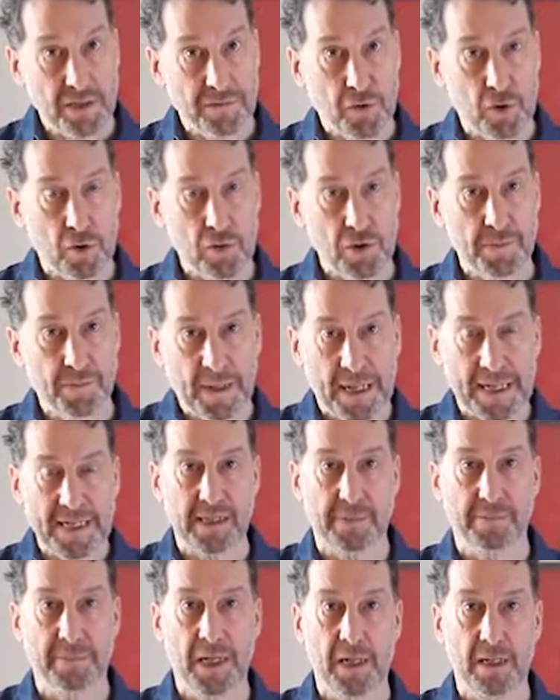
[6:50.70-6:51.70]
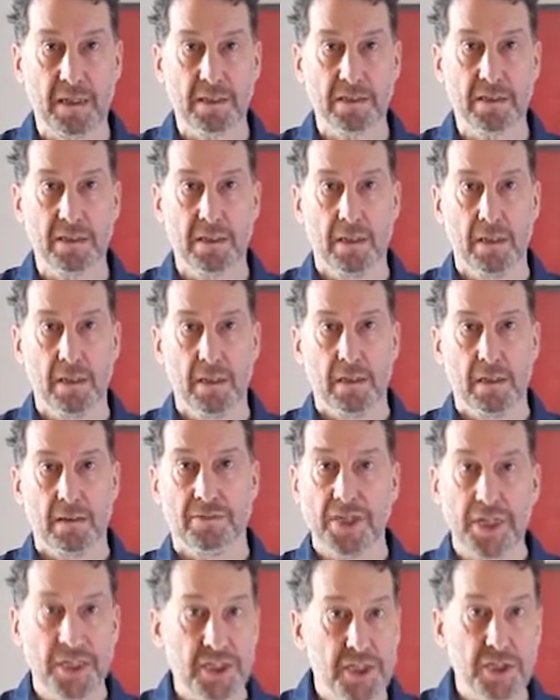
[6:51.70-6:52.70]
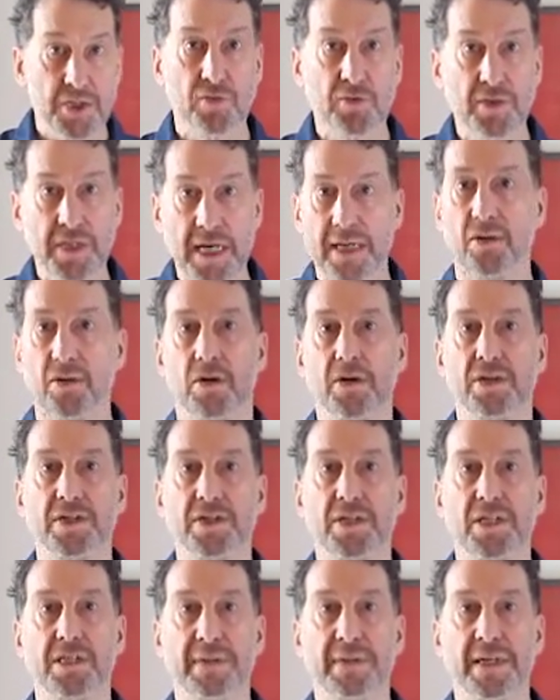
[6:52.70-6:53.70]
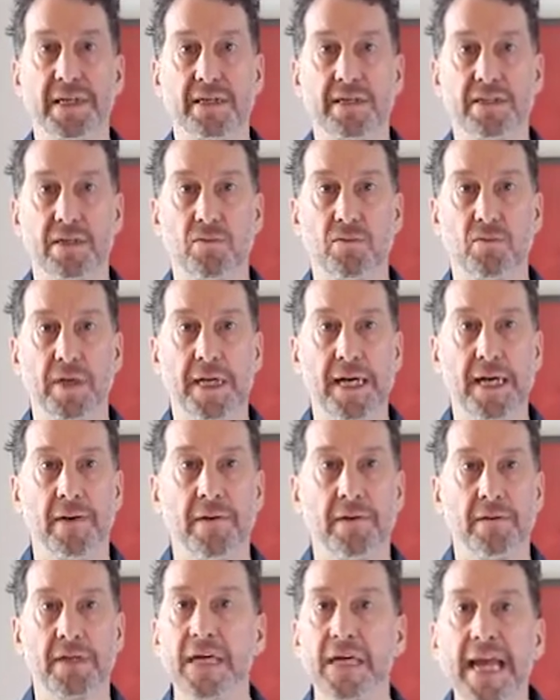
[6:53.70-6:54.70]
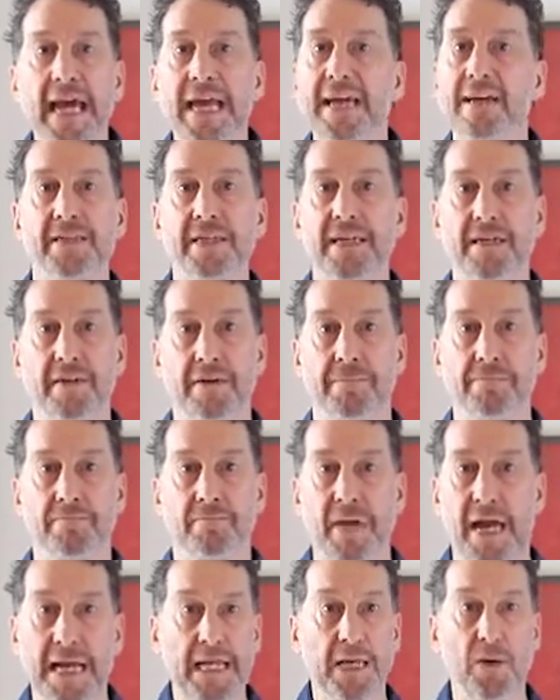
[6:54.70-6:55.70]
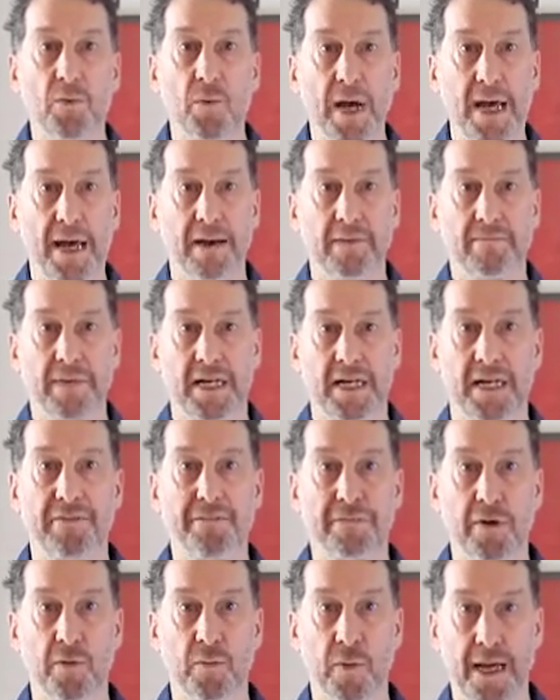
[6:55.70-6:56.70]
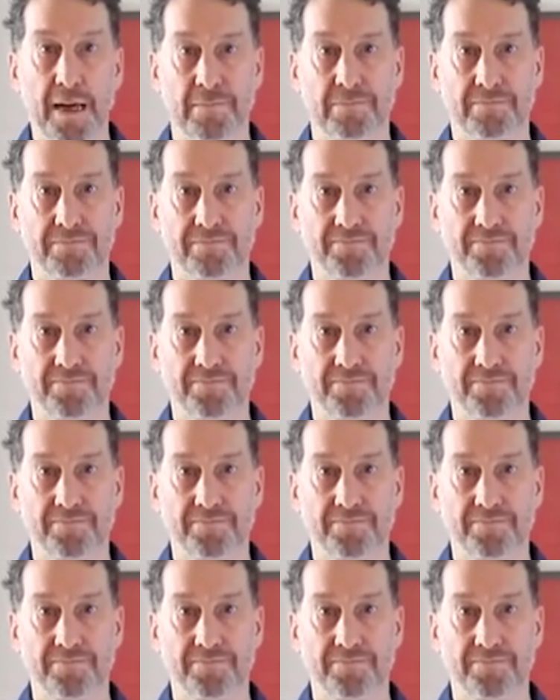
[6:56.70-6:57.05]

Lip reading: of course, plays a part. Digital technologies means that we're connected anywhere and everywhere.